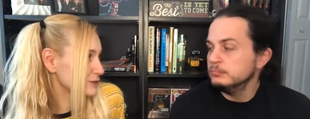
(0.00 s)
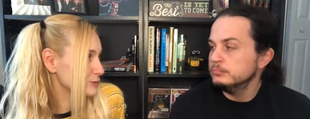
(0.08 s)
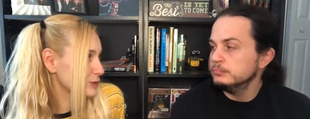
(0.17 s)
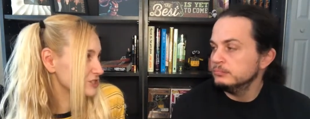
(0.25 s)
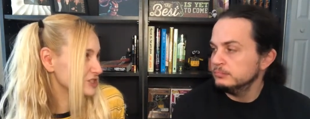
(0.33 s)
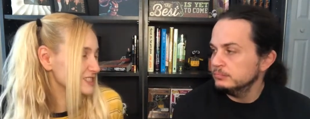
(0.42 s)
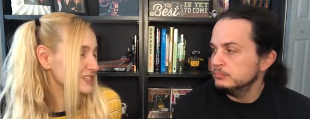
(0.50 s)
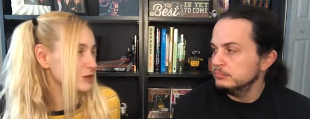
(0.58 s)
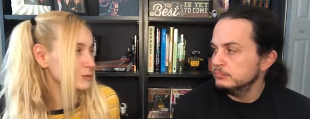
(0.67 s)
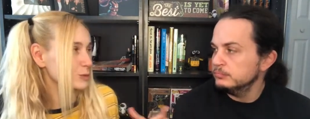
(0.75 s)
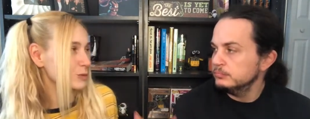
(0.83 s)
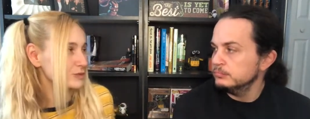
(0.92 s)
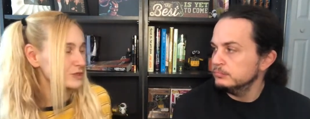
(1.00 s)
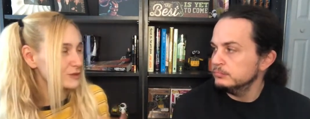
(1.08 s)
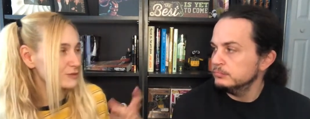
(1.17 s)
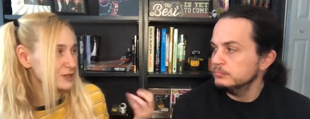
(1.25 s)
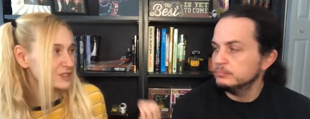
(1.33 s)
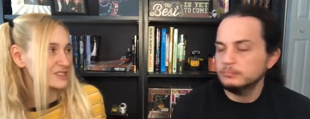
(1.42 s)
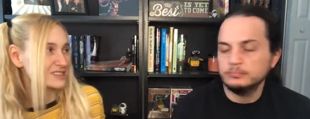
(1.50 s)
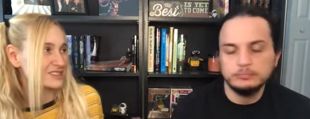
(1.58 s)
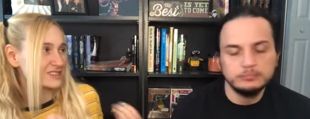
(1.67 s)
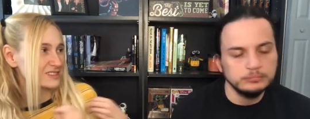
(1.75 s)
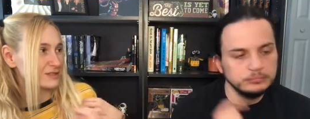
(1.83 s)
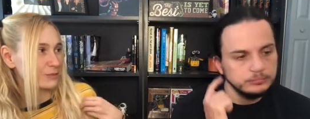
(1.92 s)
Speaker 1: project together, but what was our first
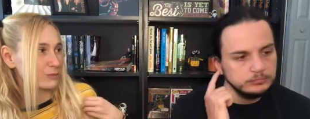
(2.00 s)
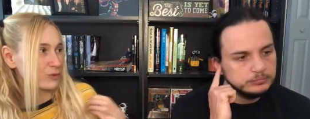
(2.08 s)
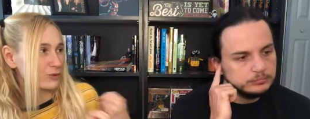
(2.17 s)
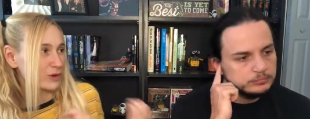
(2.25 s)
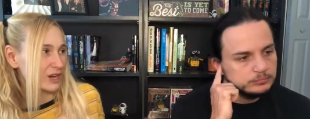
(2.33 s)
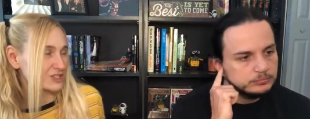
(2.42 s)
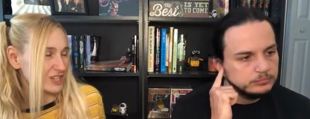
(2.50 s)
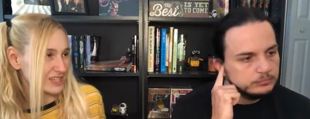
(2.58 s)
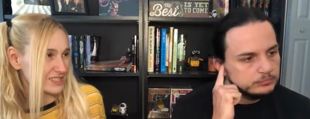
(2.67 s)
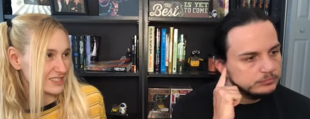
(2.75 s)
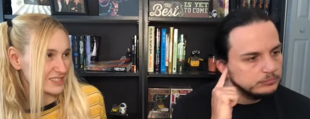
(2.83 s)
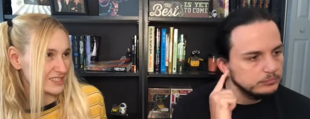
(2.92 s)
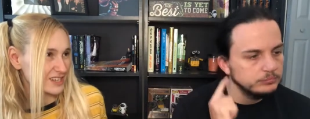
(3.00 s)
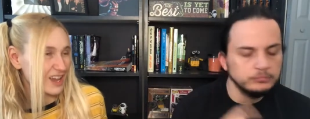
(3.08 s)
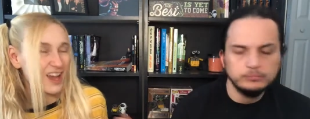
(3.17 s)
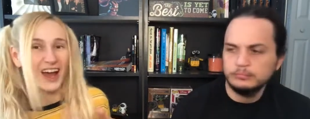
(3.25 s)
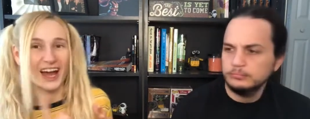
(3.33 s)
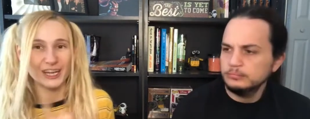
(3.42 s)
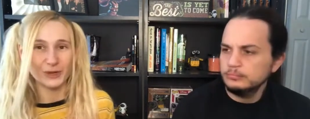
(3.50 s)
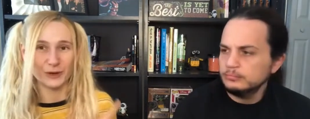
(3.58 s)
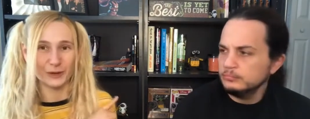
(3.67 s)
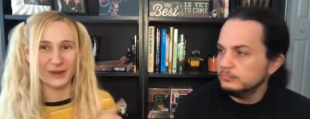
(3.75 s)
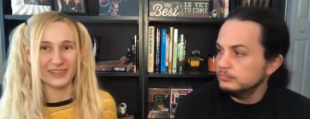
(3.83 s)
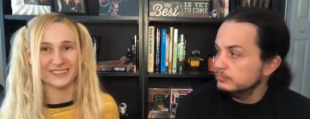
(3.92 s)
project. I know what
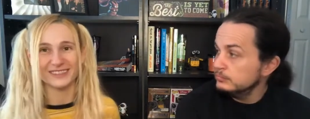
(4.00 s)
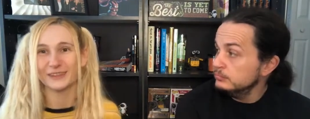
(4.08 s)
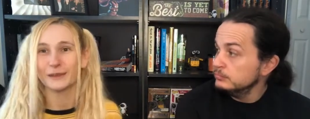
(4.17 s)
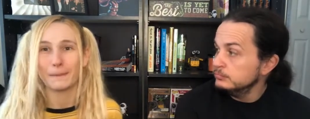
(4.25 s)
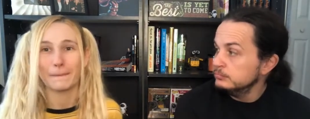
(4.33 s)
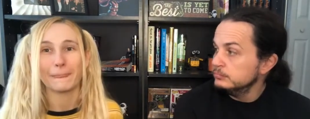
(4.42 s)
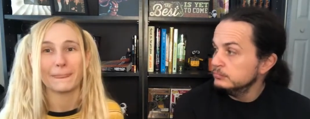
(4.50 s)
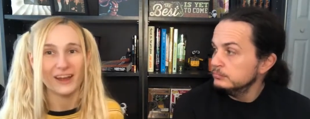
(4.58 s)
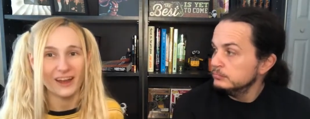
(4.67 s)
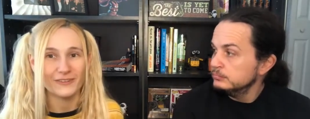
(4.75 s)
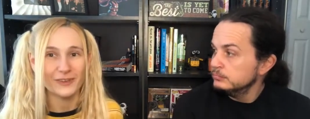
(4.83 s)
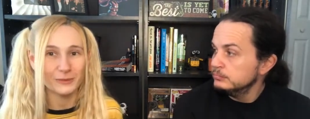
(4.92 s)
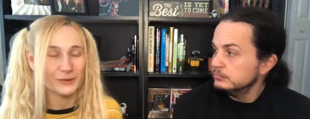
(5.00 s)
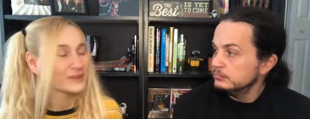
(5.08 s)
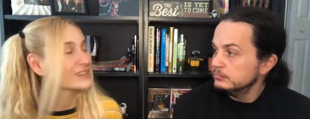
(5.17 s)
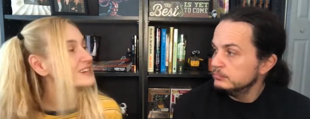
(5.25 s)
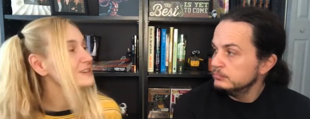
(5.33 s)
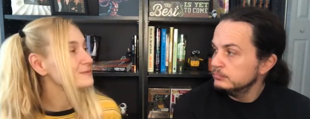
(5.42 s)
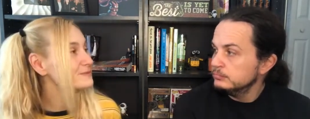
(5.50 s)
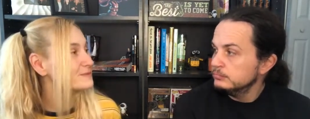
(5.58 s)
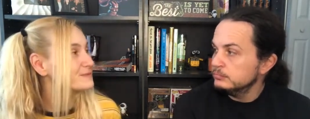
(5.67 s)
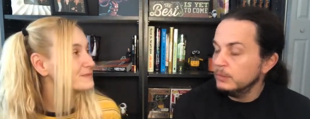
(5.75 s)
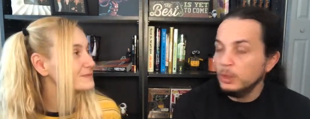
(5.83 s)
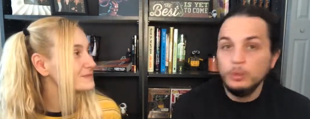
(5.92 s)
it was. Mm. Ave Maria.
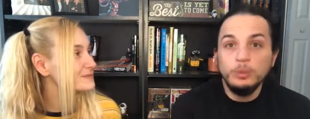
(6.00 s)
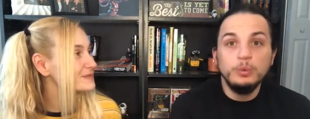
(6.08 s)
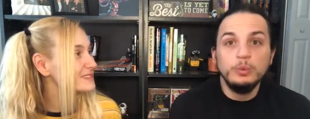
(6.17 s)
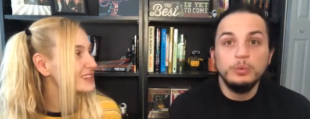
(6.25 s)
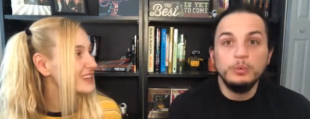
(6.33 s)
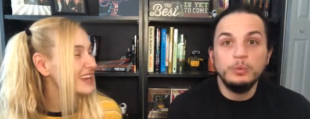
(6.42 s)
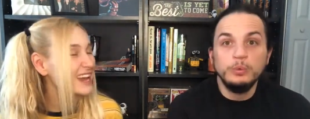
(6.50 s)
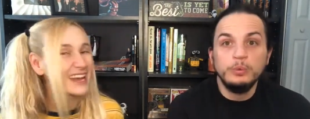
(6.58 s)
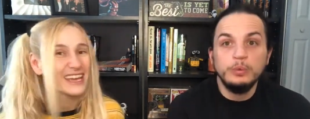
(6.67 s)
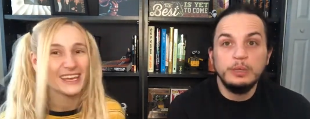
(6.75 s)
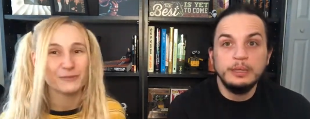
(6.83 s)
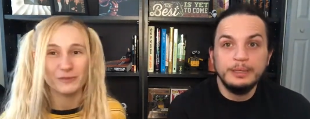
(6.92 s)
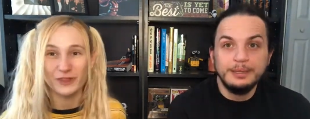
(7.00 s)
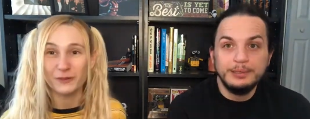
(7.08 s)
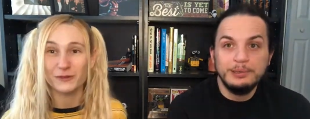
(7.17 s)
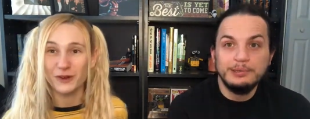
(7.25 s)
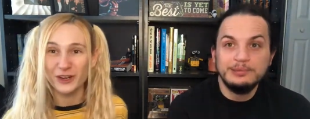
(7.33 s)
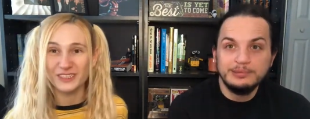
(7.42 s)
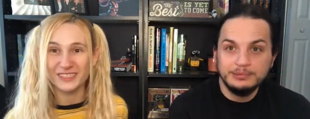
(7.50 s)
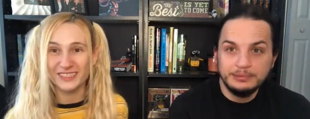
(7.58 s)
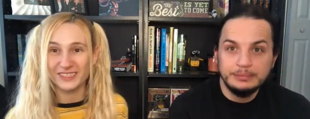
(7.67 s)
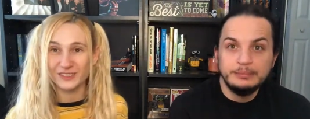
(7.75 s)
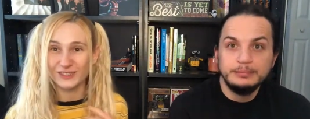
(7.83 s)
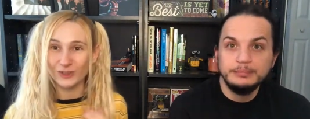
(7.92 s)
Ooh. He, the first
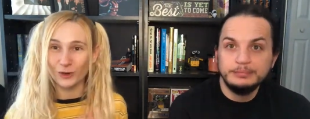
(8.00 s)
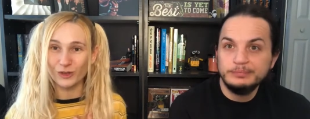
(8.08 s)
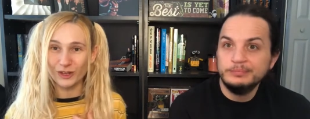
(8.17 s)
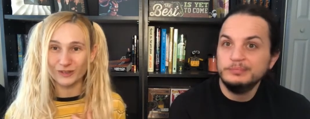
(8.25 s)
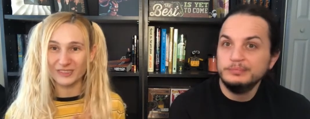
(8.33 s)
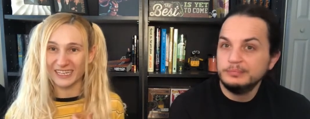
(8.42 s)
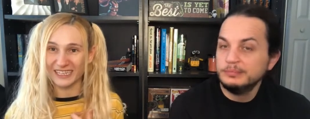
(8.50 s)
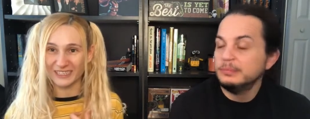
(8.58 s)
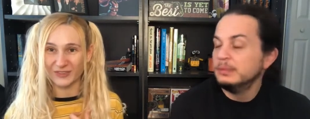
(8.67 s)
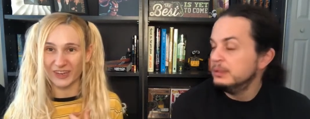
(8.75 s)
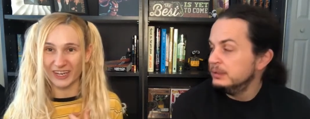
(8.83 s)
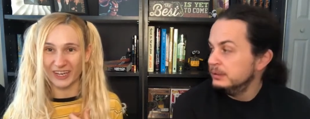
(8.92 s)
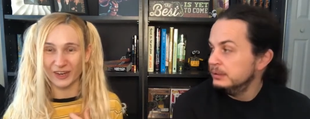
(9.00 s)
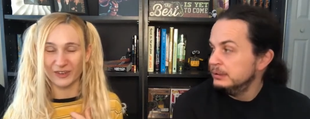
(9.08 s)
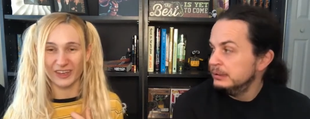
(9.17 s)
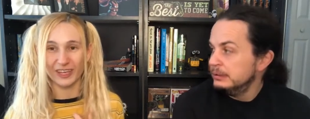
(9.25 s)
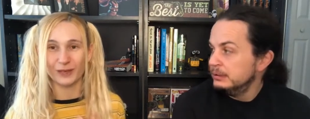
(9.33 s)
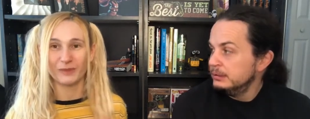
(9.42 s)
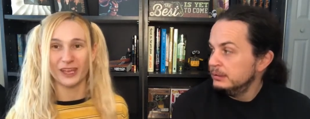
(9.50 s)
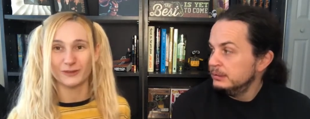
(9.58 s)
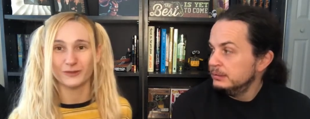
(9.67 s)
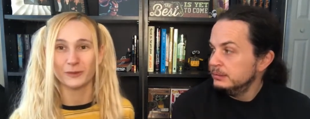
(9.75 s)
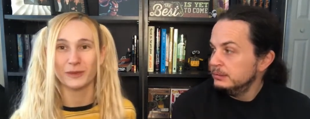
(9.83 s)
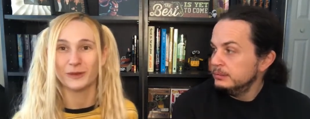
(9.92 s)
solo dance video that he made
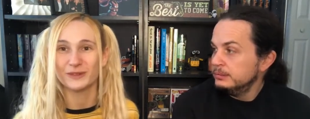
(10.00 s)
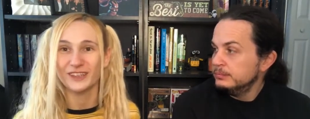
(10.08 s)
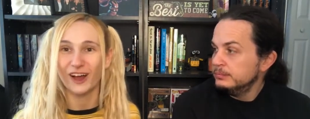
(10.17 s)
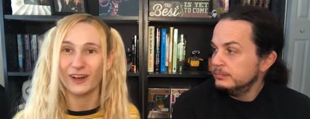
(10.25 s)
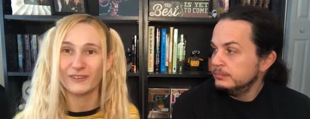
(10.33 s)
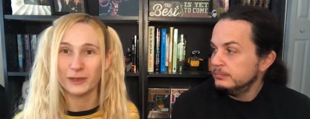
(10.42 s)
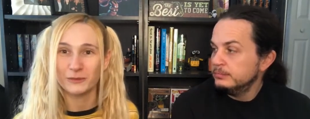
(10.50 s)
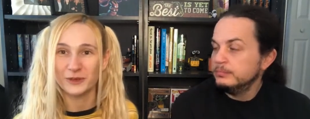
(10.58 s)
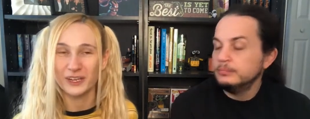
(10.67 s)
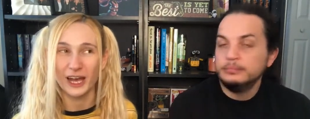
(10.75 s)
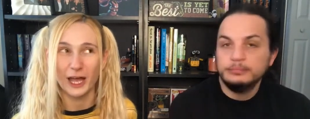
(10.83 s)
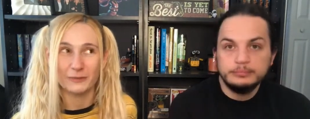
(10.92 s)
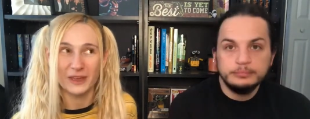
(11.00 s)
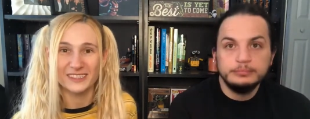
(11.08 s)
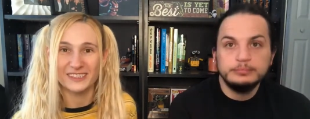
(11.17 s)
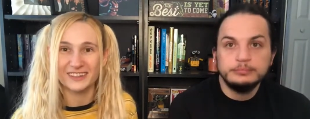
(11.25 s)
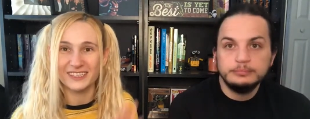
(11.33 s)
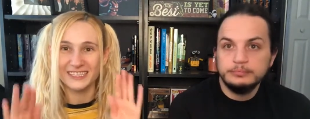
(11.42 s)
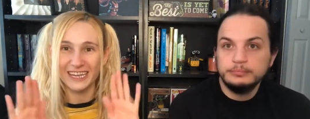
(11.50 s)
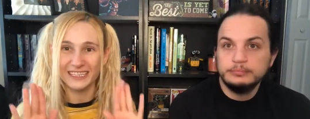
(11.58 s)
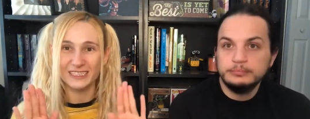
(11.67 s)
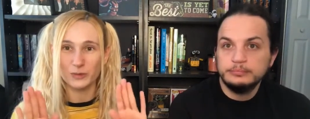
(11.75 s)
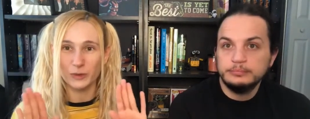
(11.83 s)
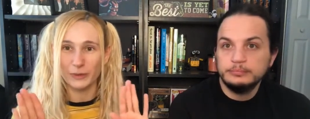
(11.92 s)
for me was Ave Maria. I basically
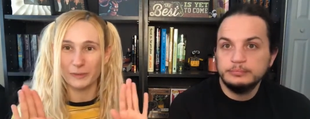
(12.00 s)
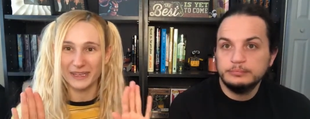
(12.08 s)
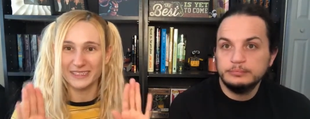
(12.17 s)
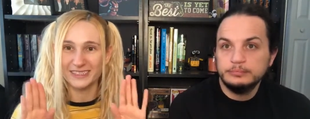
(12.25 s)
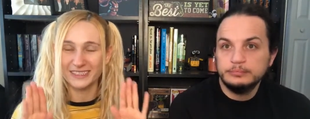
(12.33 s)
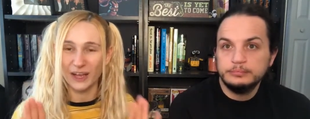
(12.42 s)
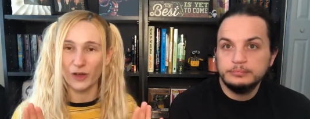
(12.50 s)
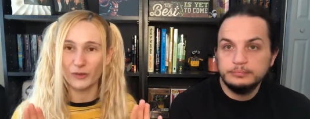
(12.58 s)
danced with myself.